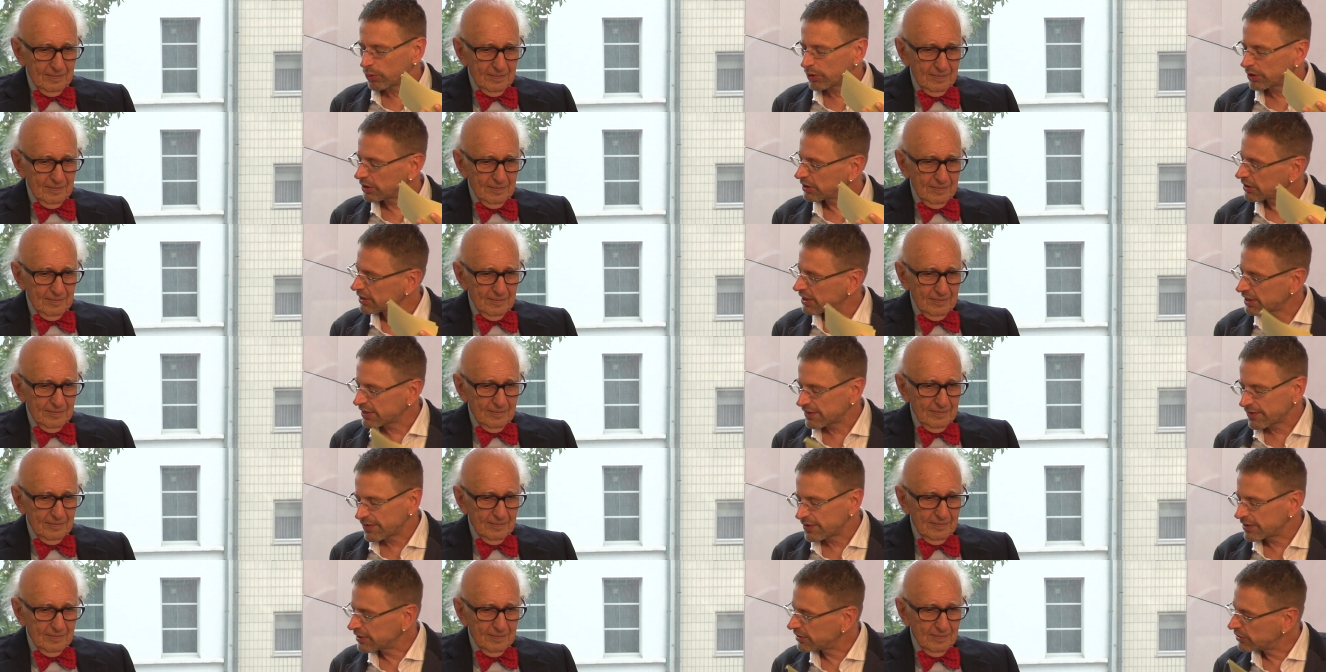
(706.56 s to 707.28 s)
Speaker 1: What
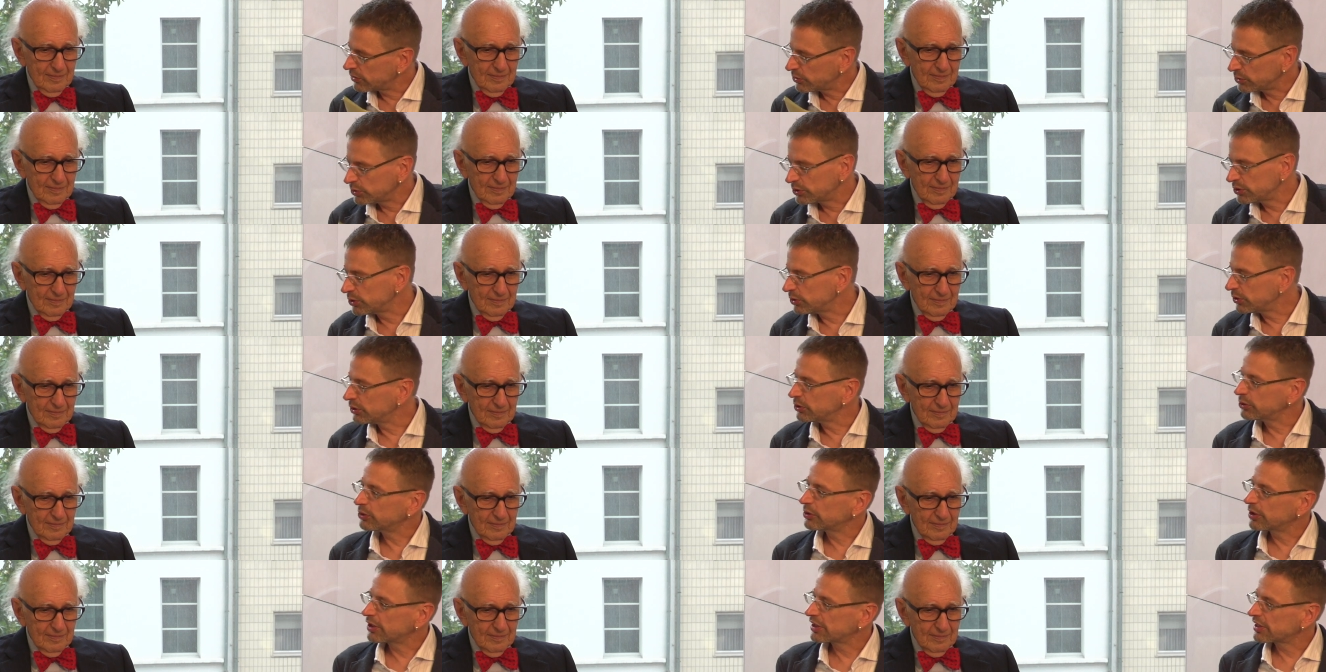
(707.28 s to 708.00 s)
does this do to
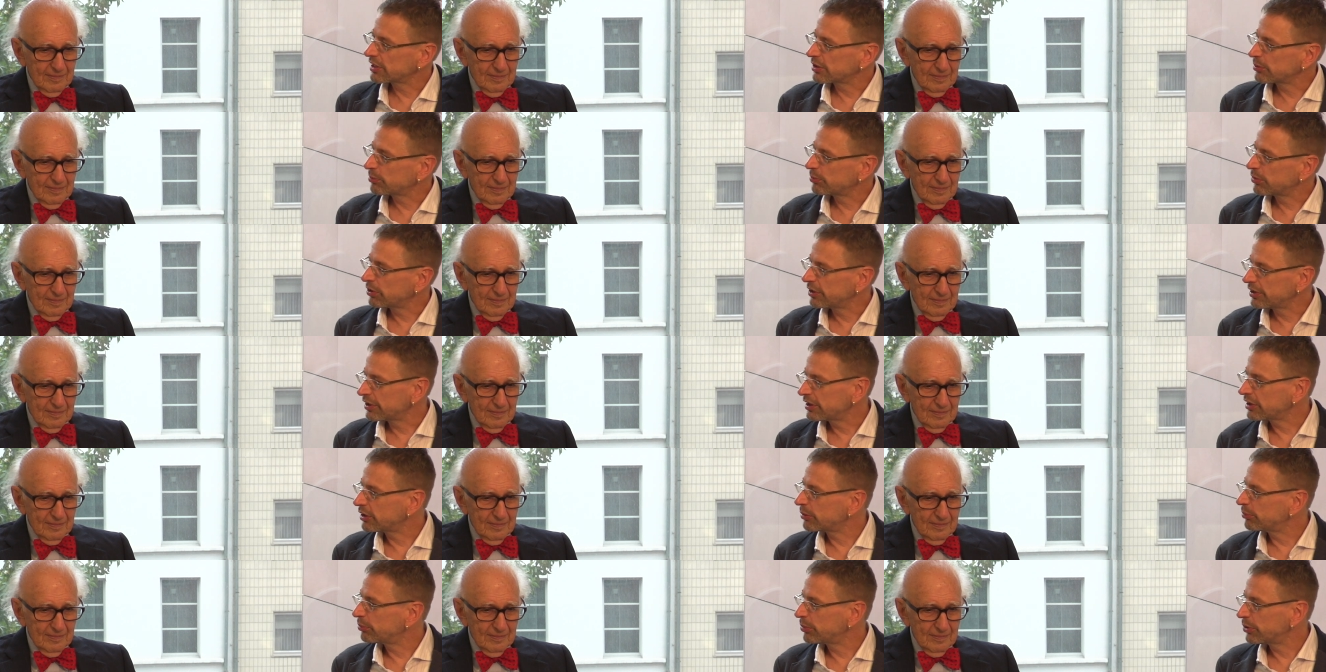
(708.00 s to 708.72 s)
you as a
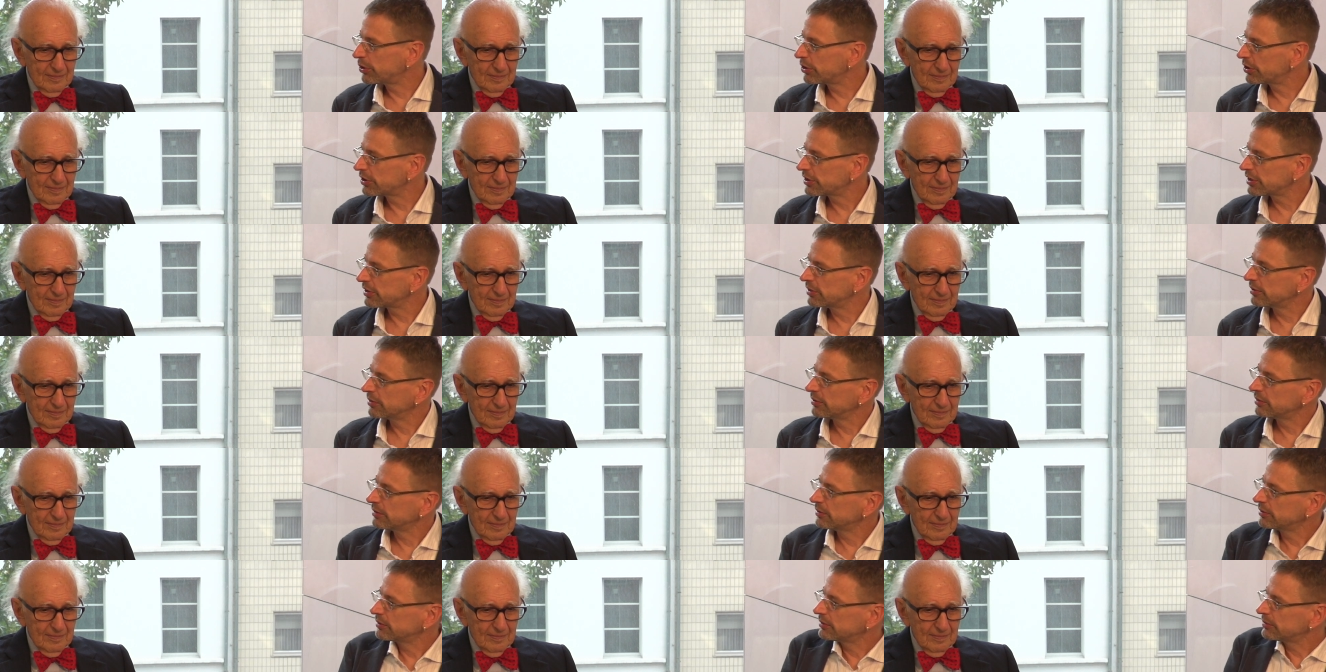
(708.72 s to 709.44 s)
political person?
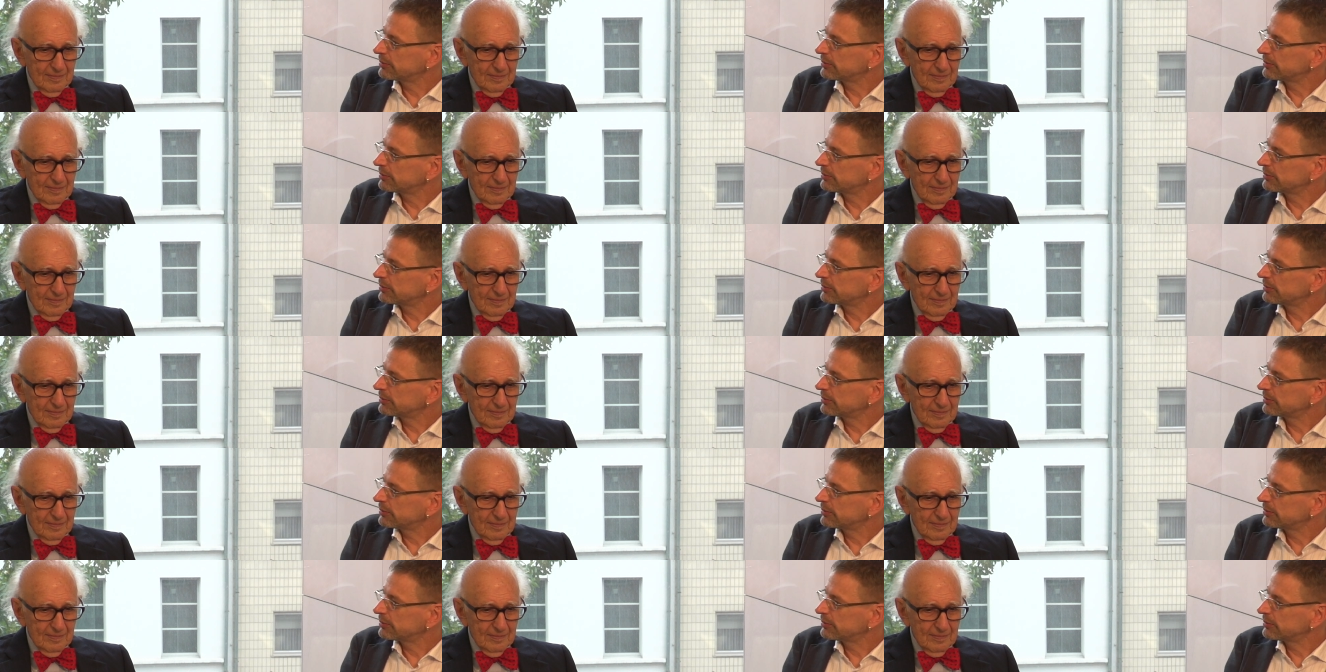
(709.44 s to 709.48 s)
